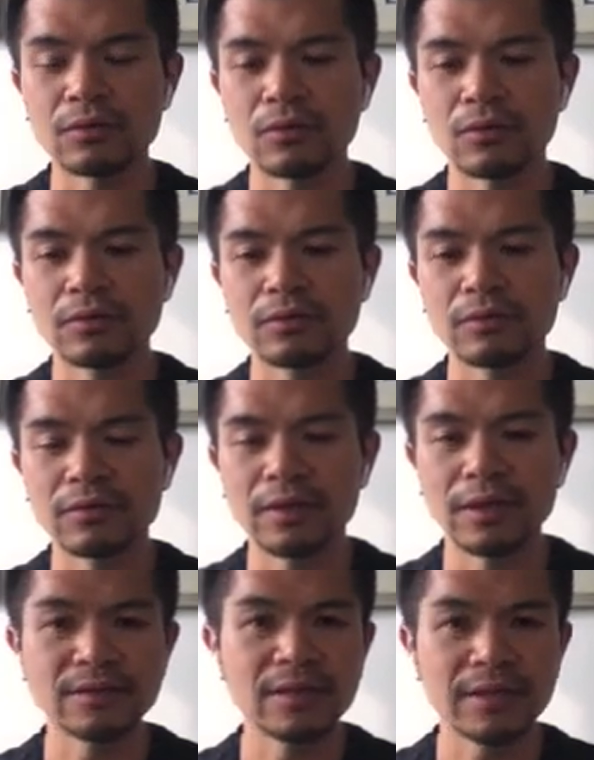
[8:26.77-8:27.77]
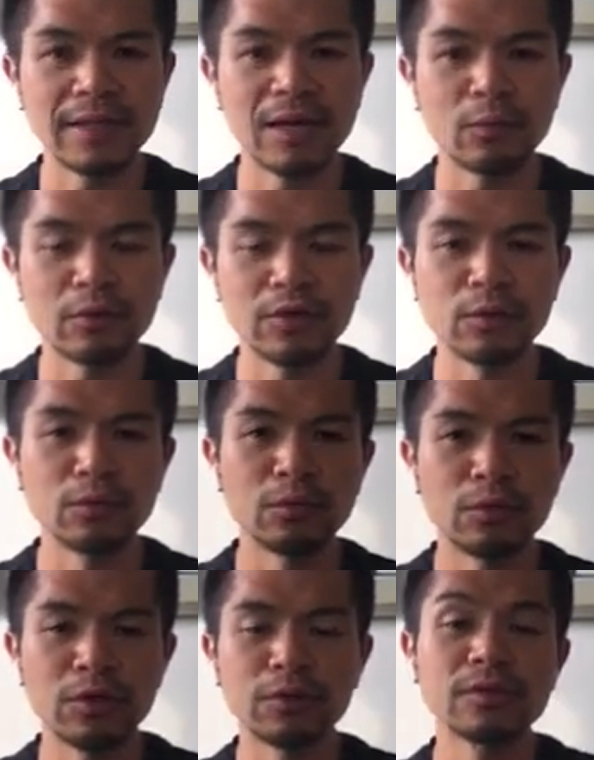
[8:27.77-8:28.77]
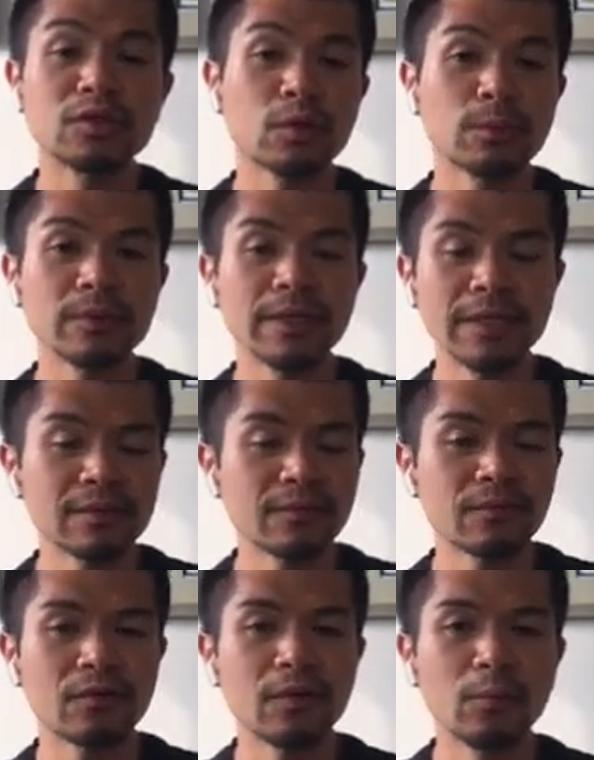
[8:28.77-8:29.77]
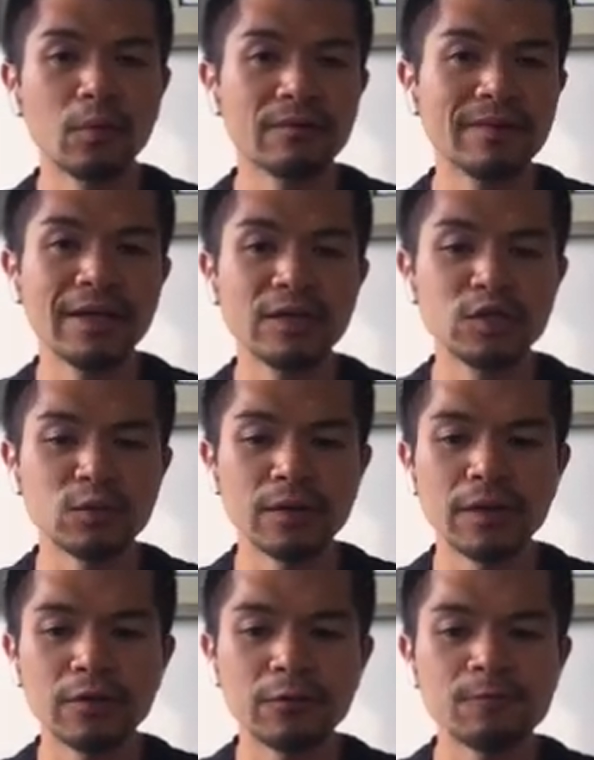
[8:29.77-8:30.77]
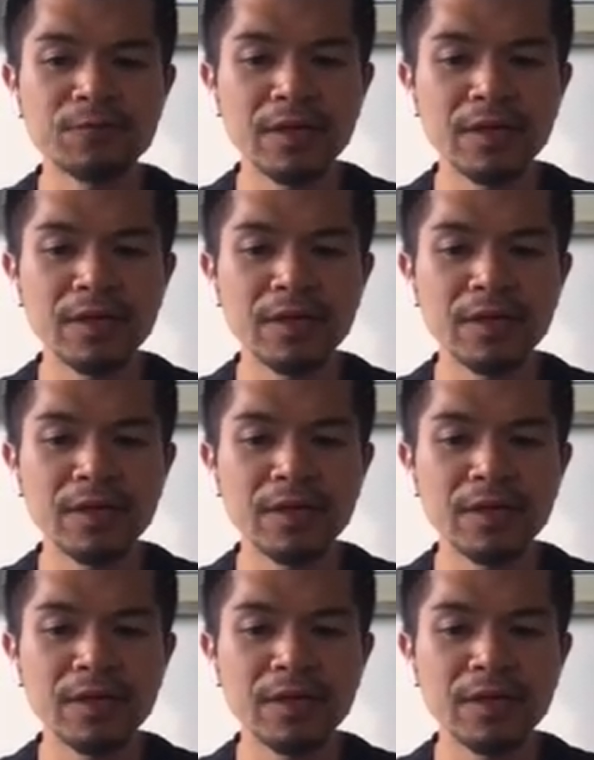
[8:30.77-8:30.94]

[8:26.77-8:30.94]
or or things like that, where you where you interpolate from one value to another,